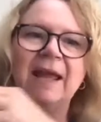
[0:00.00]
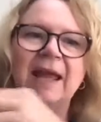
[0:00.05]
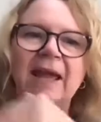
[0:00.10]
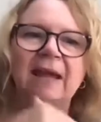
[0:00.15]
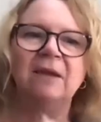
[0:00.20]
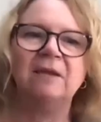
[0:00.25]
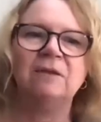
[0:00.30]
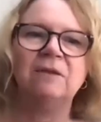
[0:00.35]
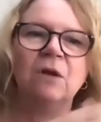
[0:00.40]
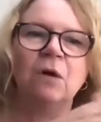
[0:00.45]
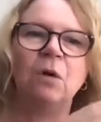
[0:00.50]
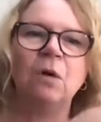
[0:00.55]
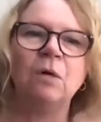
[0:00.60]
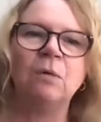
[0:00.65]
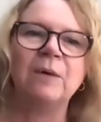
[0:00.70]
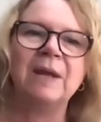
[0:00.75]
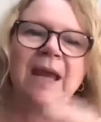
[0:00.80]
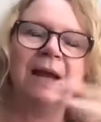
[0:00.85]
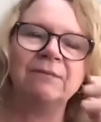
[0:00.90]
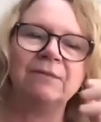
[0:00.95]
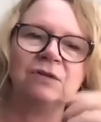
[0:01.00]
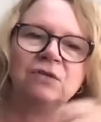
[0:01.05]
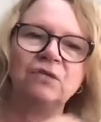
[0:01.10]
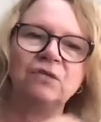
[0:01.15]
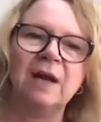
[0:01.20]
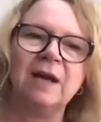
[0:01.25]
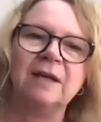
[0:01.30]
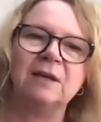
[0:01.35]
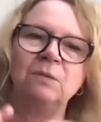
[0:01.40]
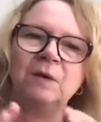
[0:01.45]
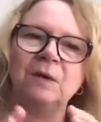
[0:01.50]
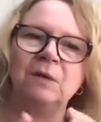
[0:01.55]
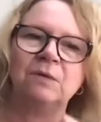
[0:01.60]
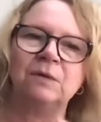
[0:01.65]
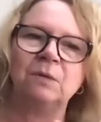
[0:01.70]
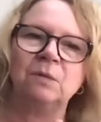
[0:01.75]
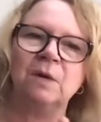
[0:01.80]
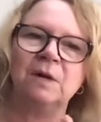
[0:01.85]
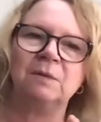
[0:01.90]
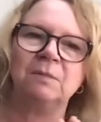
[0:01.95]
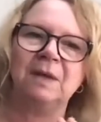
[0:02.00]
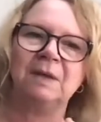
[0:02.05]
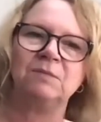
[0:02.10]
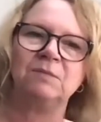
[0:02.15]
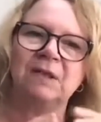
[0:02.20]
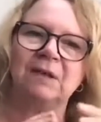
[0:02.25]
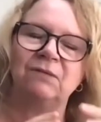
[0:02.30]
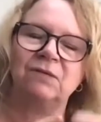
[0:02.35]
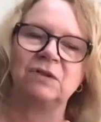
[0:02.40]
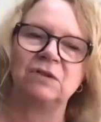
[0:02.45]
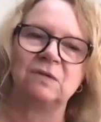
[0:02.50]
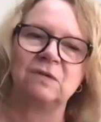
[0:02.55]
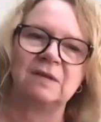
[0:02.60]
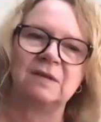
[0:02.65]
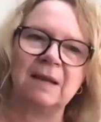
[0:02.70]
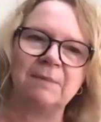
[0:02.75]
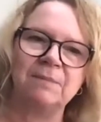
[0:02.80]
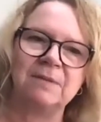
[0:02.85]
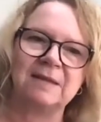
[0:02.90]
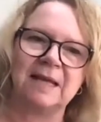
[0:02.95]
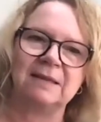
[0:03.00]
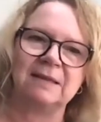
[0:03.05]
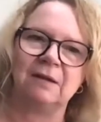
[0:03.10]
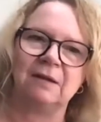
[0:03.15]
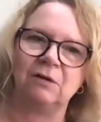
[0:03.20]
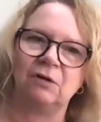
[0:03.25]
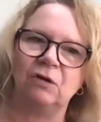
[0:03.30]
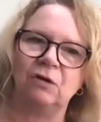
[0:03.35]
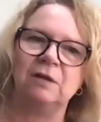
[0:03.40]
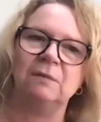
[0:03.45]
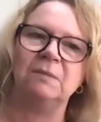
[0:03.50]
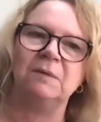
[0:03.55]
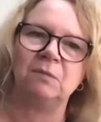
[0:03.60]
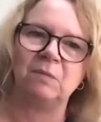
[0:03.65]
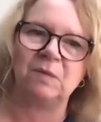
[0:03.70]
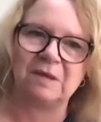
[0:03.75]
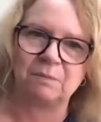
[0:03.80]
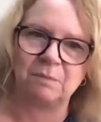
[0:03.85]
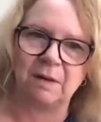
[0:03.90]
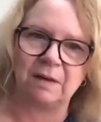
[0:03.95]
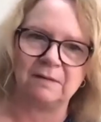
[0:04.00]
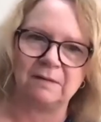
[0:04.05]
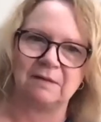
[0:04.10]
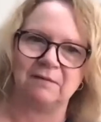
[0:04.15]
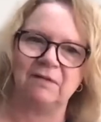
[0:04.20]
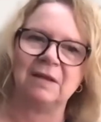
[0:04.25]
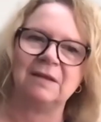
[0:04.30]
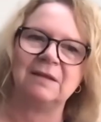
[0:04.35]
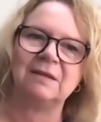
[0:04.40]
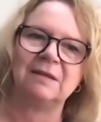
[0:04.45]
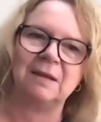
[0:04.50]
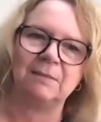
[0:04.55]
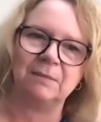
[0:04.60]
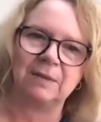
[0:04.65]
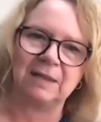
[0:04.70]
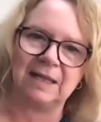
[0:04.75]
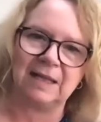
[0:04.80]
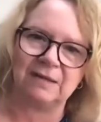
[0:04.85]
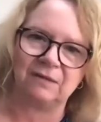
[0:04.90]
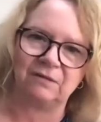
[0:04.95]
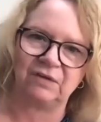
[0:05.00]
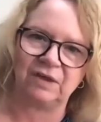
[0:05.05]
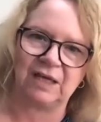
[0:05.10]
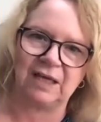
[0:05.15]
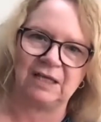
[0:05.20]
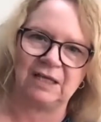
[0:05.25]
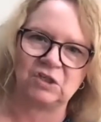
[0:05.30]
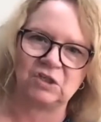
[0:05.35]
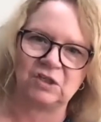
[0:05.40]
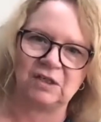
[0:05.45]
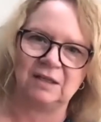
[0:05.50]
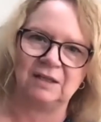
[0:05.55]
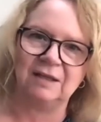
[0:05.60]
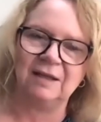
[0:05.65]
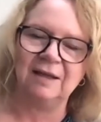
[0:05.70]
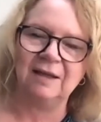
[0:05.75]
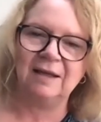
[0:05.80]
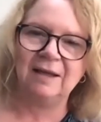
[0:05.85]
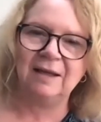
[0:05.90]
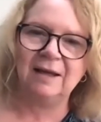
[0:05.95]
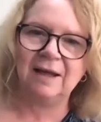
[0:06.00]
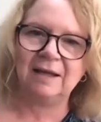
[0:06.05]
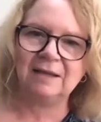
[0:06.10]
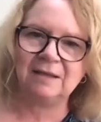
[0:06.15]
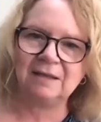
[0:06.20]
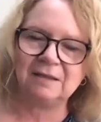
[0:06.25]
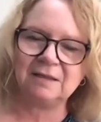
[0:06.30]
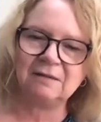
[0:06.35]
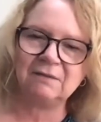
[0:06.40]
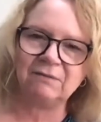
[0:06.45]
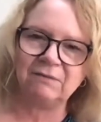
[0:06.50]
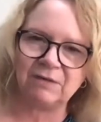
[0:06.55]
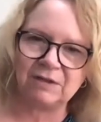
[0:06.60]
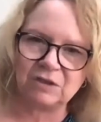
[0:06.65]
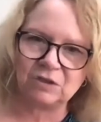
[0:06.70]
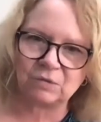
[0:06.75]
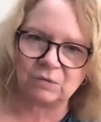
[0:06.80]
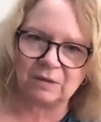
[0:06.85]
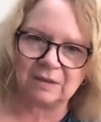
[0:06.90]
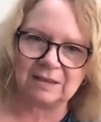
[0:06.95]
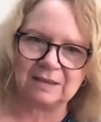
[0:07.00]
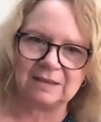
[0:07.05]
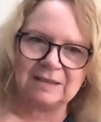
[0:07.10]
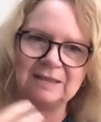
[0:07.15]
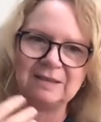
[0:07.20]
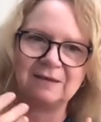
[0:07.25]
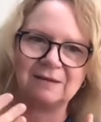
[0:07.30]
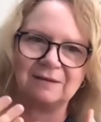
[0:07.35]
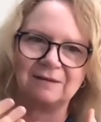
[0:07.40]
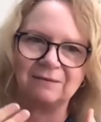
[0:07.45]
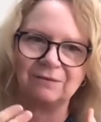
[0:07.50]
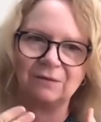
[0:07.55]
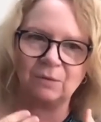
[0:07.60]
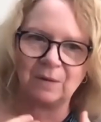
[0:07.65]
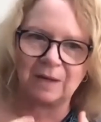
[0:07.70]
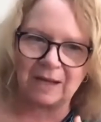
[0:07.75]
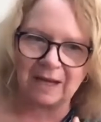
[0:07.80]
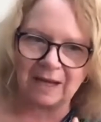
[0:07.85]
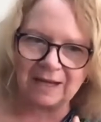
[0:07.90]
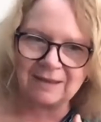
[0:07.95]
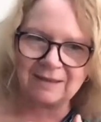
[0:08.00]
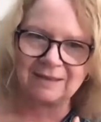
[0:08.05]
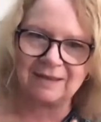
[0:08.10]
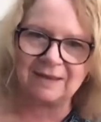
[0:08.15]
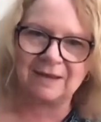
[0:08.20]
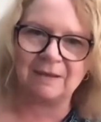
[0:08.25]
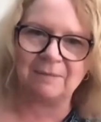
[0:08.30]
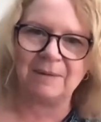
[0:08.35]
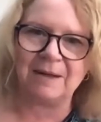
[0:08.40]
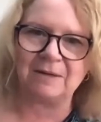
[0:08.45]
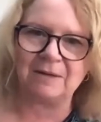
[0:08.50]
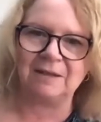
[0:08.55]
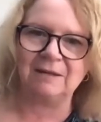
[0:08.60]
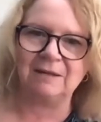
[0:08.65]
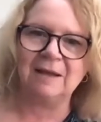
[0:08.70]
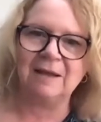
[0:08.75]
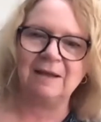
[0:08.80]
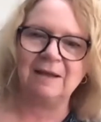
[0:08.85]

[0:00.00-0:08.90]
And, or we have a drug and we only want to be able to give it to a subset that are going to be responsive. That's subclassification. An individual, at least the way I think about it,